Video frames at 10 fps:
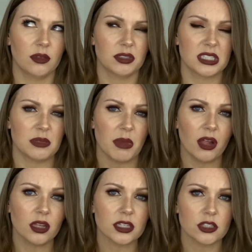
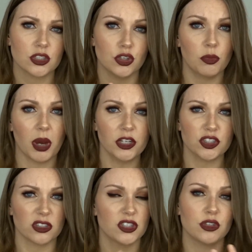smell is too much
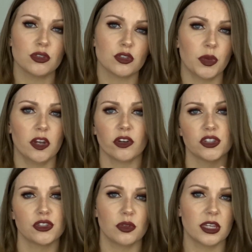or it's too sweet or
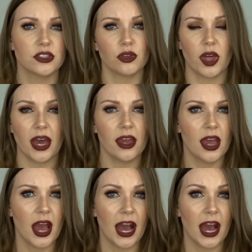it's too this or that.